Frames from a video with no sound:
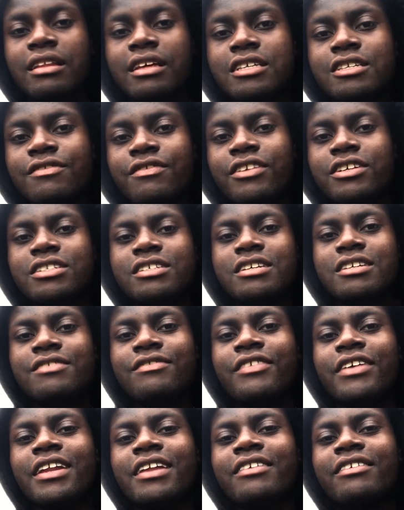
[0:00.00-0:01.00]
let's finish
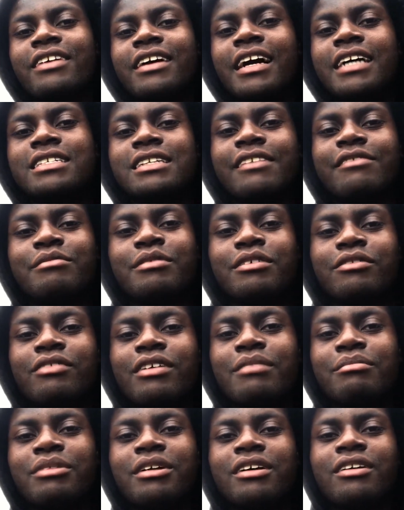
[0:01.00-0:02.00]
this video, guys. I've been
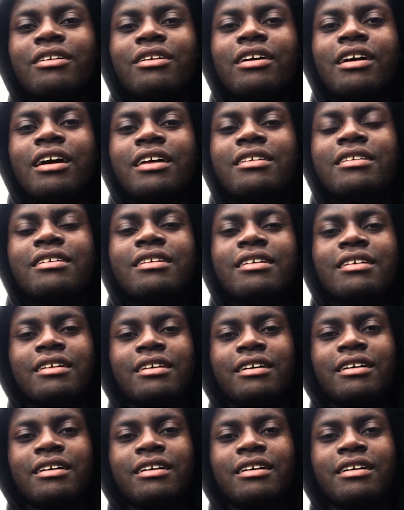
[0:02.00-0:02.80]
rambling a lot.